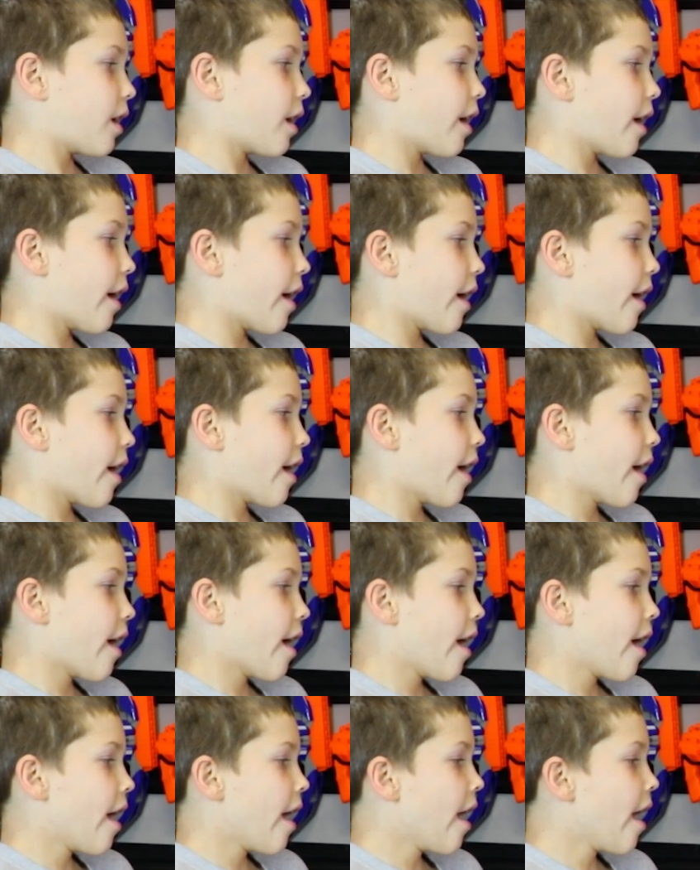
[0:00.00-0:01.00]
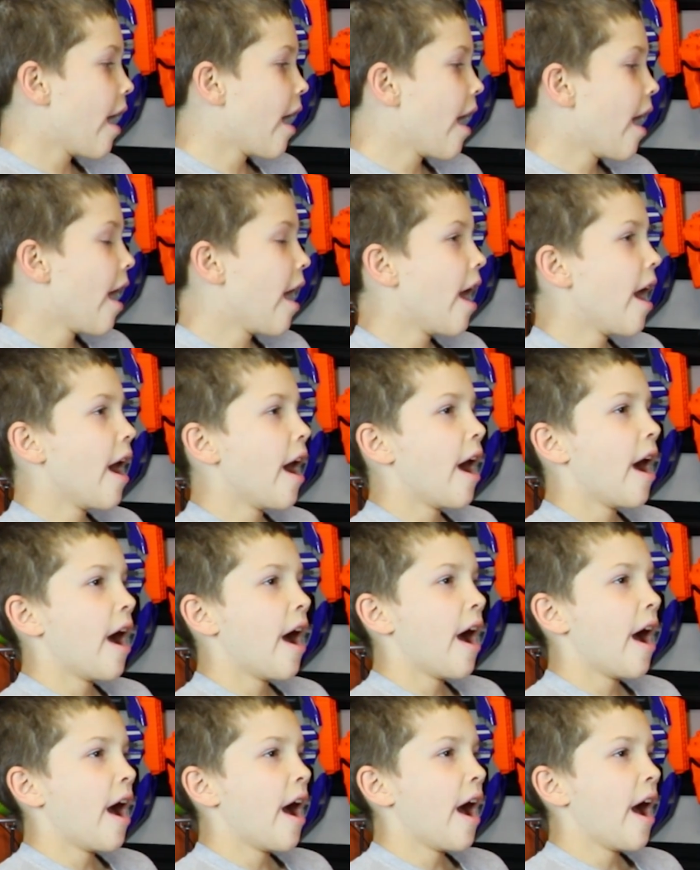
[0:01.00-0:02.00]

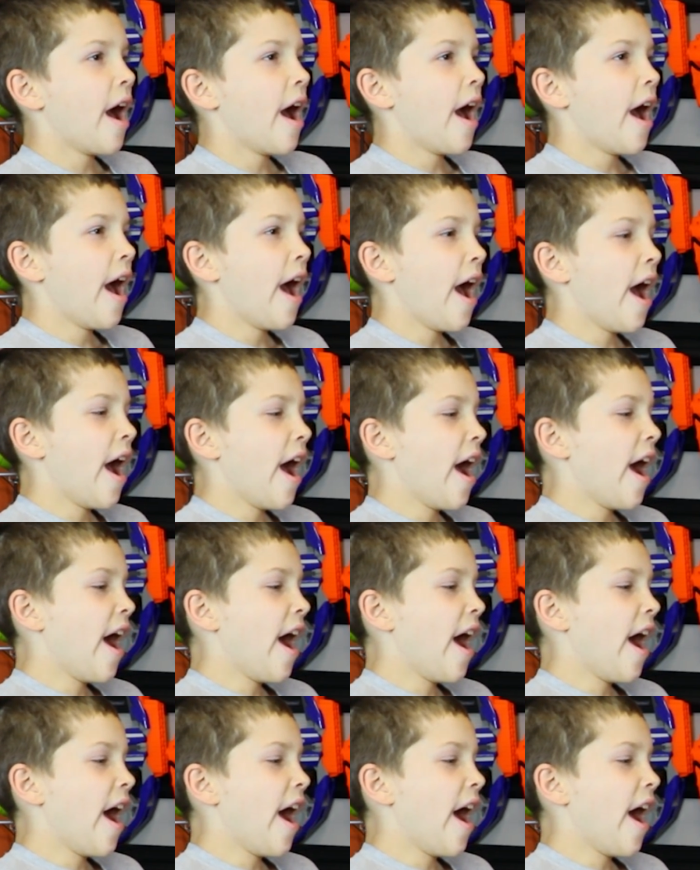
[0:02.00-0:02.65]
(not speaking)